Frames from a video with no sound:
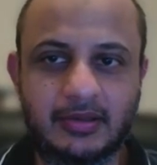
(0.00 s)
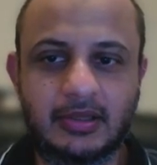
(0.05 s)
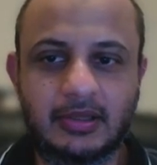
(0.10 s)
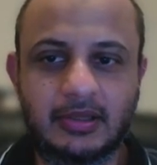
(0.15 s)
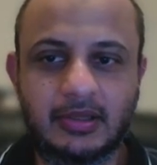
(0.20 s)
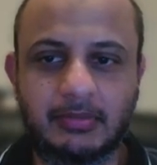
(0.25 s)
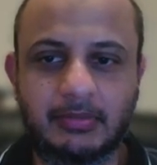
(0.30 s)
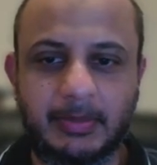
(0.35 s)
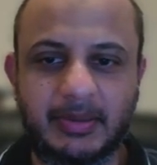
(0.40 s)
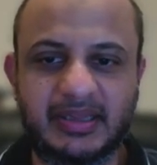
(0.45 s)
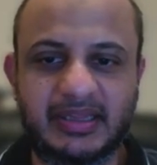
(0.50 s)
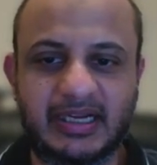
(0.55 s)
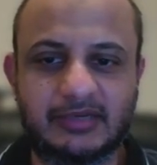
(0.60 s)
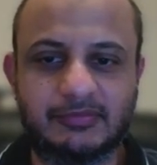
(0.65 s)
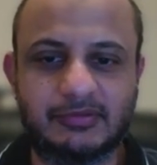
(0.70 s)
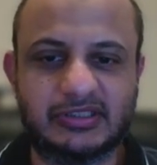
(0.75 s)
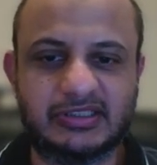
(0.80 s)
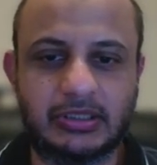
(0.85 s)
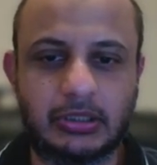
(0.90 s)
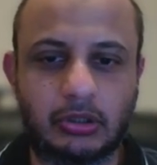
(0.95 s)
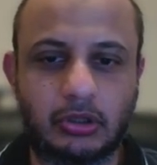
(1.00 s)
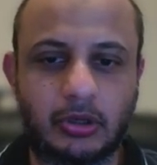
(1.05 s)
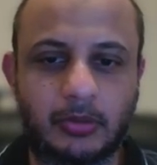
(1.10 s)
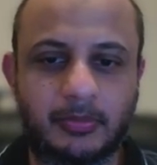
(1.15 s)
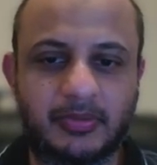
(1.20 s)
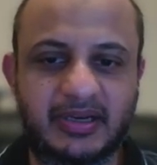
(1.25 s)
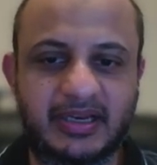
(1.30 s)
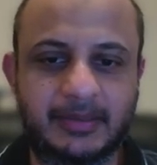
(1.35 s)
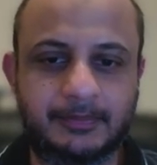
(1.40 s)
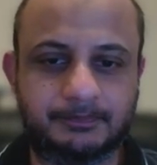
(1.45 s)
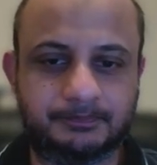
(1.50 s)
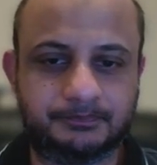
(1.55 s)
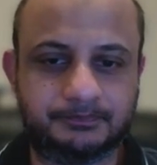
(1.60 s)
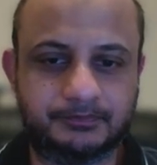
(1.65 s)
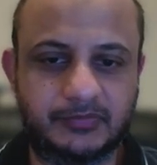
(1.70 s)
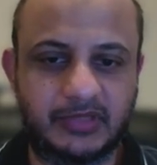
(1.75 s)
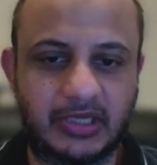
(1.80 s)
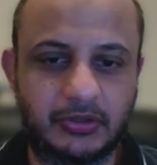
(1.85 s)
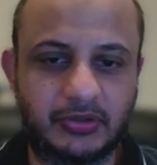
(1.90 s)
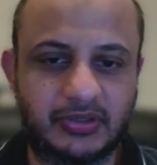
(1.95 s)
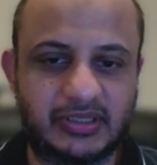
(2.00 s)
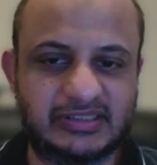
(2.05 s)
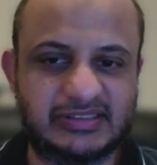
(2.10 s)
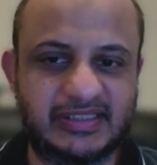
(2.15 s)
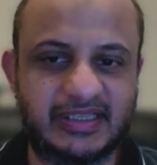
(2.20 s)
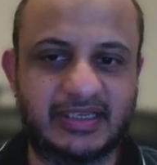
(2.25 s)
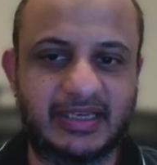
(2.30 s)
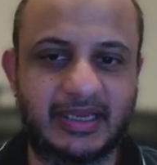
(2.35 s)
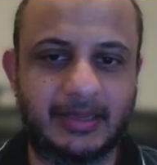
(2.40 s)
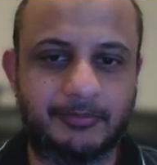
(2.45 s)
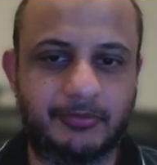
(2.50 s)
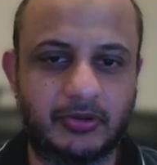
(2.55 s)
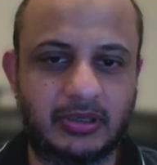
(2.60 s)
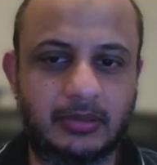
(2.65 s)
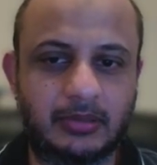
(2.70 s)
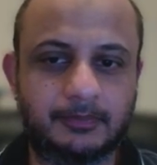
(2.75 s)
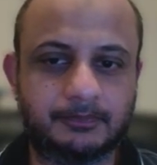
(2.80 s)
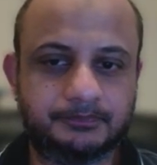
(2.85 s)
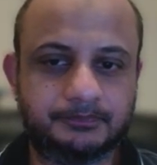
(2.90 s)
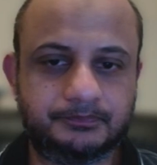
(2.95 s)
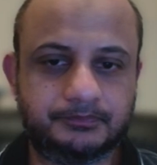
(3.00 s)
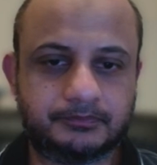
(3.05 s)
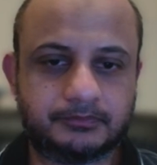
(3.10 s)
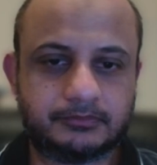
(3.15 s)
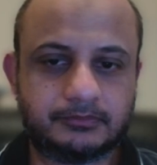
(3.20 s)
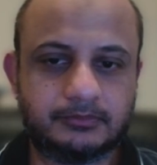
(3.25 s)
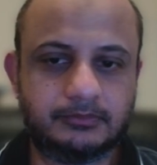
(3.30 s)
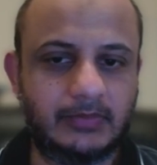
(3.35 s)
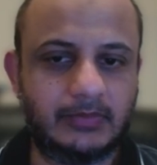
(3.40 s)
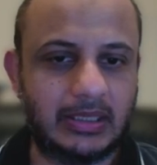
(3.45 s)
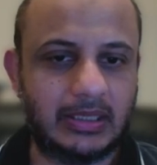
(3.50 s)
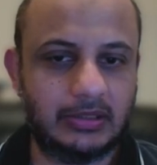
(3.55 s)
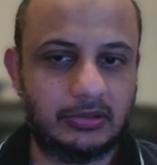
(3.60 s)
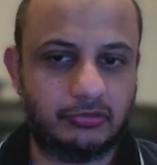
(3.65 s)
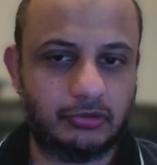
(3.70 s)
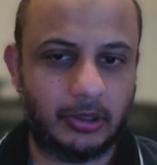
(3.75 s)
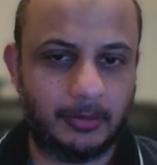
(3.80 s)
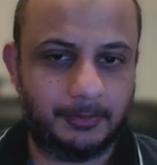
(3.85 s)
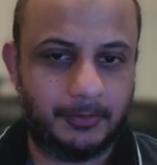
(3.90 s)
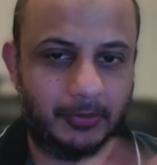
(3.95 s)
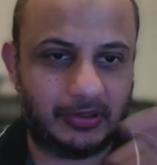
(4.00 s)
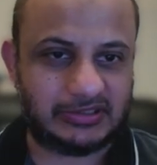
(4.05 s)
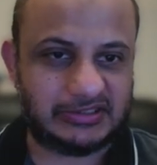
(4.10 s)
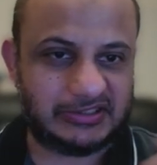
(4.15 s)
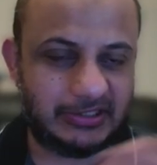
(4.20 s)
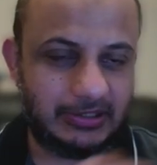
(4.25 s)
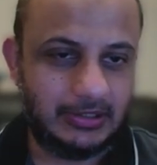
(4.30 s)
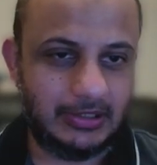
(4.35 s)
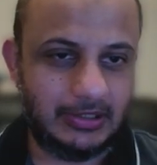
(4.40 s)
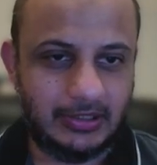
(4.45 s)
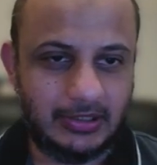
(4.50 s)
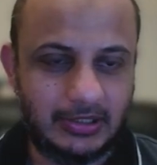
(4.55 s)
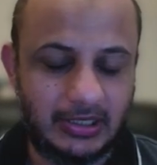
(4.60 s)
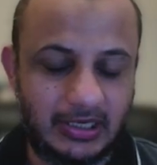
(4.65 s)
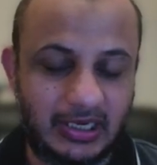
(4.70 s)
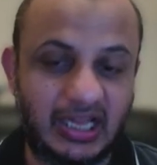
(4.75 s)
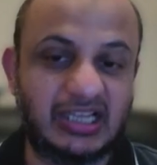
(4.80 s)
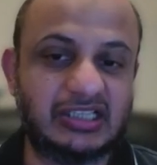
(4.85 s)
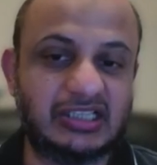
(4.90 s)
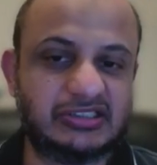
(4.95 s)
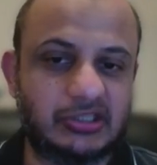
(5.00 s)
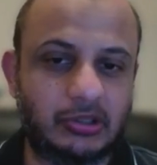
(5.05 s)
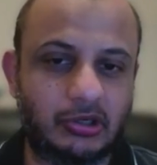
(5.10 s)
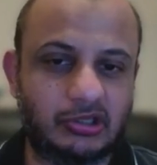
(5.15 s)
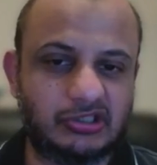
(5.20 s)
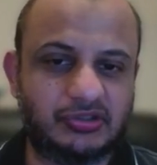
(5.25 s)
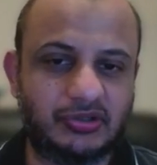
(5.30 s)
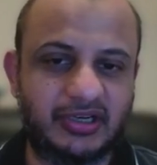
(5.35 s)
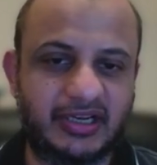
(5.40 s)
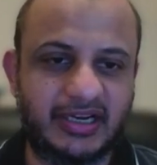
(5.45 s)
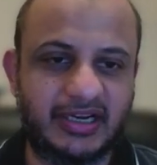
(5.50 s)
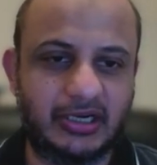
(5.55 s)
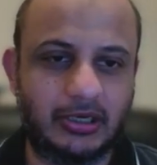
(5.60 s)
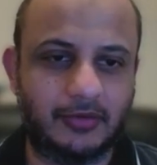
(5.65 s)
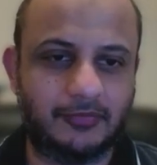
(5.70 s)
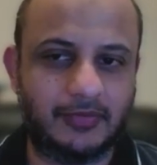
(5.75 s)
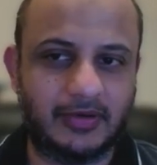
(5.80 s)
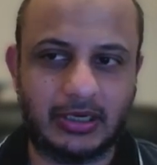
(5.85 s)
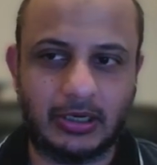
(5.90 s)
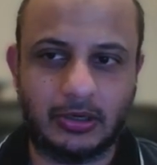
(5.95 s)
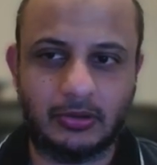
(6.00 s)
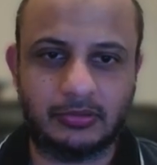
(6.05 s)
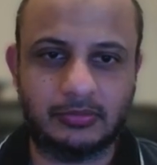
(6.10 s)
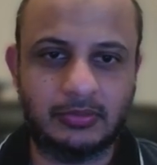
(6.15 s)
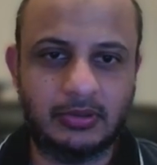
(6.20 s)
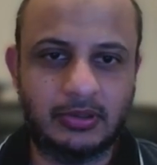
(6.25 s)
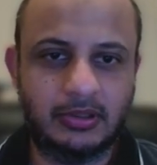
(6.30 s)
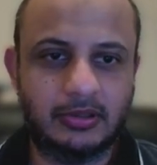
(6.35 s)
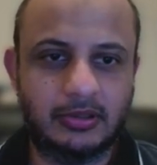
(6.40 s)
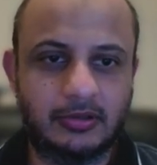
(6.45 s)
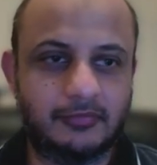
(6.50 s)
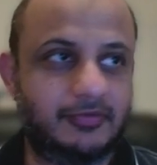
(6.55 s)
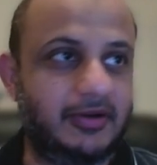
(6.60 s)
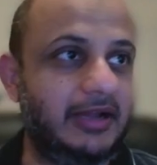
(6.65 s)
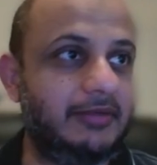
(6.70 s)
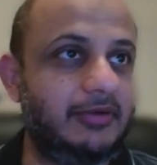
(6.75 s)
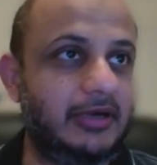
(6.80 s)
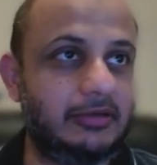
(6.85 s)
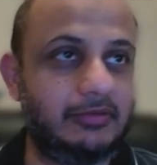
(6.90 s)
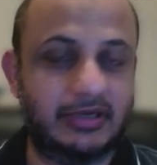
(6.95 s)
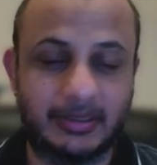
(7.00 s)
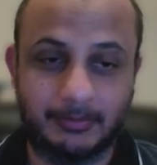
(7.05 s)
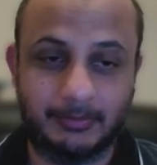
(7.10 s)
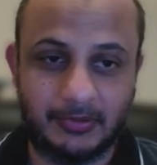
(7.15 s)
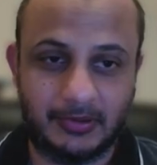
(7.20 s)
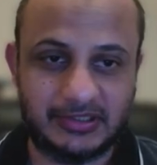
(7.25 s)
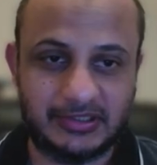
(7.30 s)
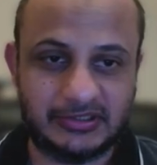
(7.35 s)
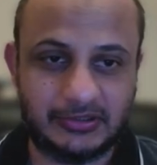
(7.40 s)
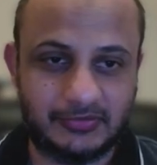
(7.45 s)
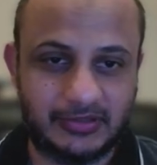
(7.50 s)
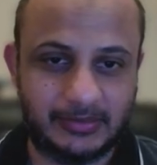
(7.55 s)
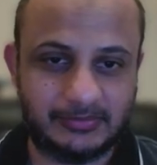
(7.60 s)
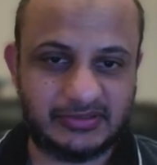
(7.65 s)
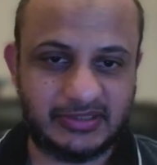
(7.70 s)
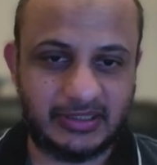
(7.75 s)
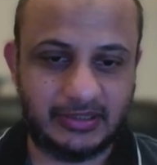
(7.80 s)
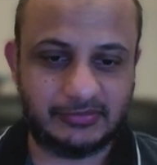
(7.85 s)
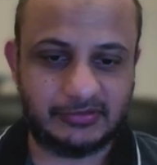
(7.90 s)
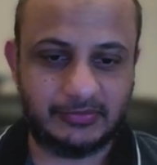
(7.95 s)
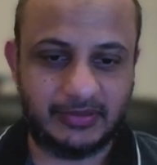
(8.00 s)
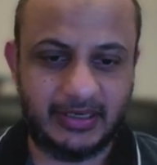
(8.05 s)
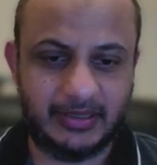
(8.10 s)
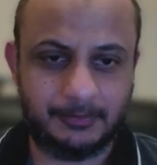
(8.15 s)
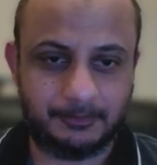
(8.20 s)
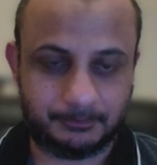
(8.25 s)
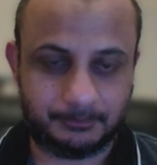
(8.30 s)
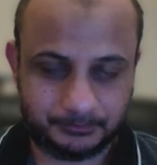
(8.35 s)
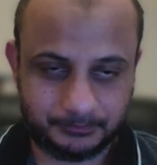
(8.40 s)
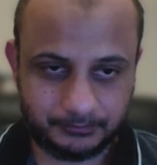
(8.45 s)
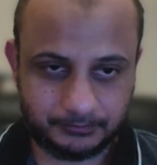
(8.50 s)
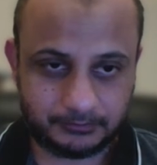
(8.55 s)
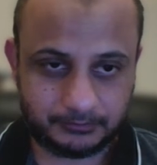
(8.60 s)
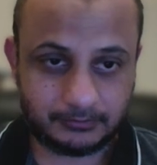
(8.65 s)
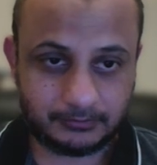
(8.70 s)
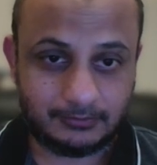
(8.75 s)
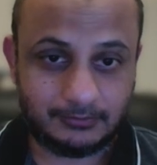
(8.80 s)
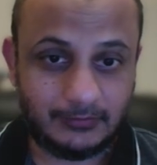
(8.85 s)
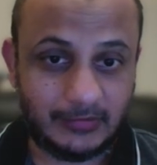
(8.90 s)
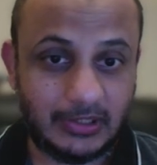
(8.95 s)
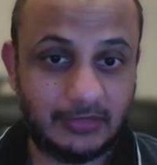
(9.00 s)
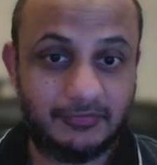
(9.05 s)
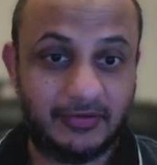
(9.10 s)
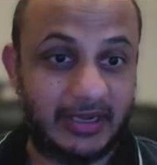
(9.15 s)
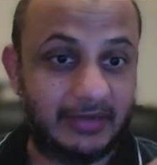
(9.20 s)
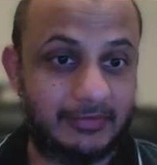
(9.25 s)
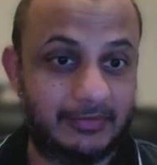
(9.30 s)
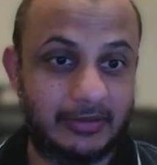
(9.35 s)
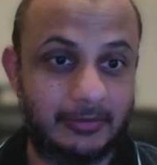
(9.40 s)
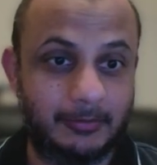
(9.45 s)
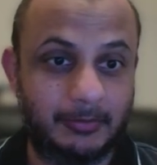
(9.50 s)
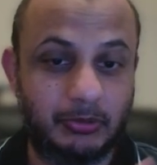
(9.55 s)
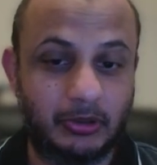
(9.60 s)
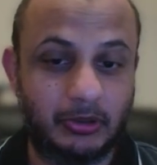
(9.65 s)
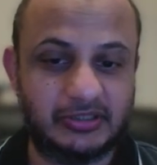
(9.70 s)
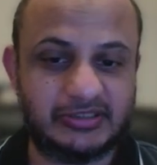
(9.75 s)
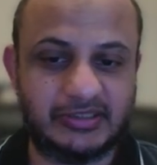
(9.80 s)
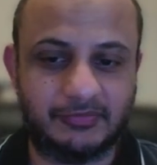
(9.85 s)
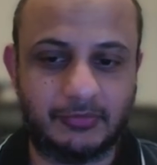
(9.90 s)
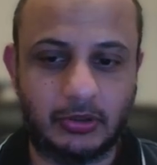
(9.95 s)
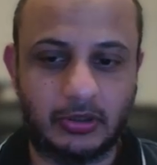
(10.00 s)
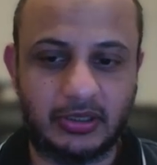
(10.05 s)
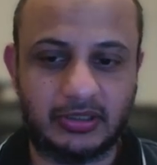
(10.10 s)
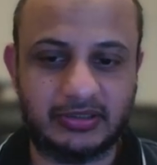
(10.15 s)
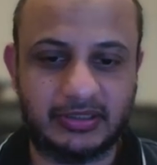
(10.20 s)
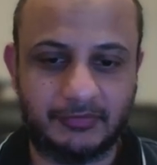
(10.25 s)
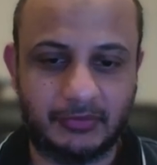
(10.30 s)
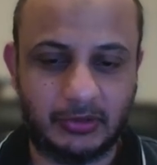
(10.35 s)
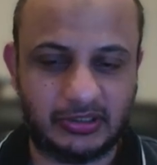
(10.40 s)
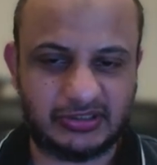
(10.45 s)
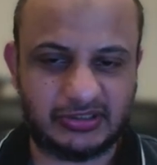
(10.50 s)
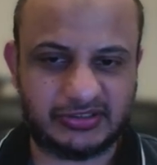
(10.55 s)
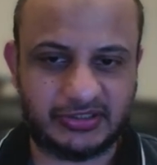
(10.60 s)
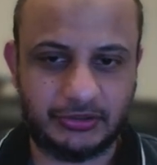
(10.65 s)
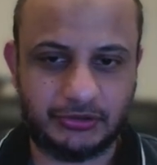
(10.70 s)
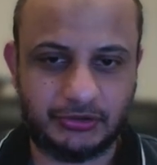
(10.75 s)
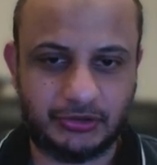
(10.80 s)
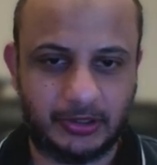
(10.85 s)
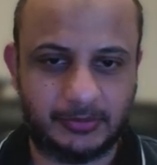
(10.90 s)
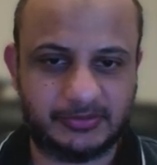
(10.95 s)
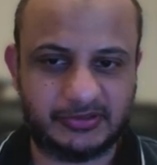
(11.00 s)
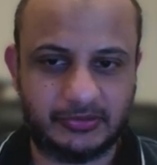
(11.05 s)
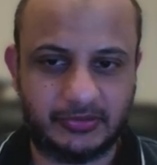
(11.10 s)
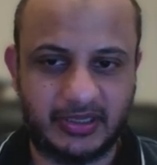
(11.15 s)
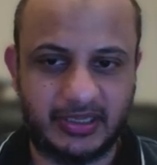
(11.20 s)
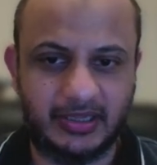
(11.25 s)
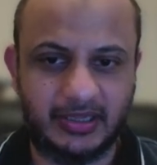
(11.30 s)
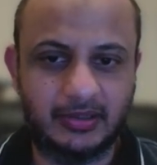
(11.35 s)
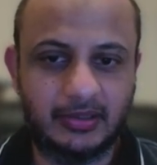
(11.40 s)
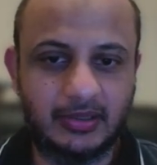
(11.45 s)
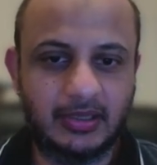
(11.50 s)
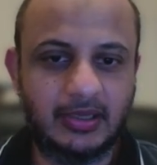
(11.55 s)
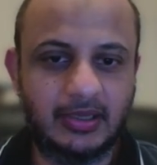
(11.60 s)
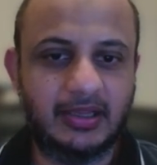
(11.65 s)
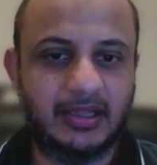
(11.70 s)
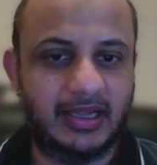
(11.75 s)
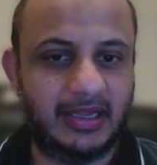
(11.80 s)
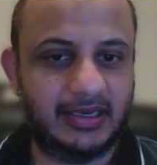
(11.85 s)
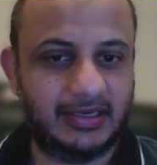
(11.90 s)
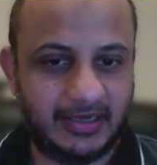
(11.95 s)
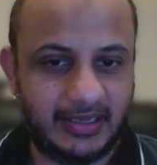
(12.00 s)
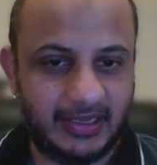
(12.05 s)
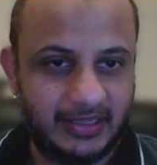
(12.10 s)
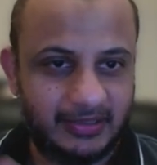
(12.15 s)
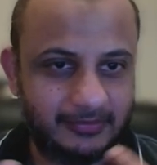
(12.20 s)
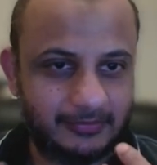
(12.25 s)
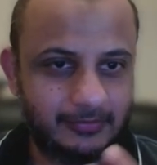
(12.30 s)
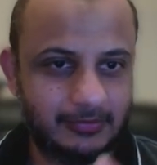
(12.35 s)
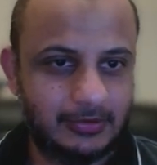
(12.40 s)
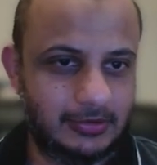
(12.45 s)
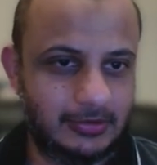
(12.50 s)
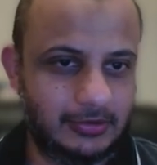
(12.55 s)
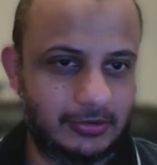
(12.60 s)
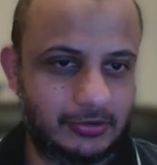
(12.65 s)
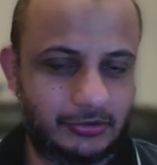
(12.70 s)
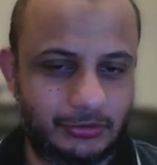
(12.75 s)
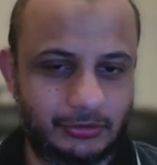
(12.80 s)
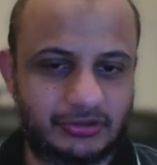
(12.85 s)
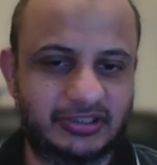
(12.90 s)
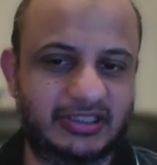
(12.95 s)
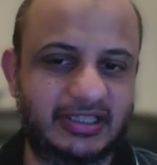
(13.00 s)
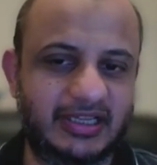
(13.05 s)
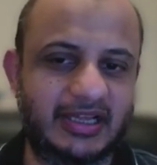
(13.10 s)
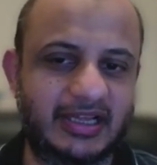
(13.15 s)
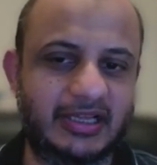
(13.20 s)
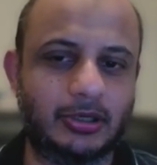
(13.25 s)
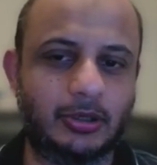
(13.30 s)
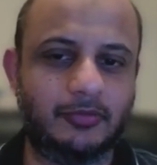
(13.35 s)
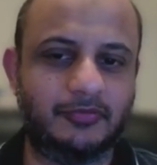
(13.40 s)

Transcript: maybe that was an anomaly. Now you can see in April, Dropbox has also laid off around 500 employees of themselves, right? 500 employees have gone, they've lost their jobs, okay? And again, due to the era of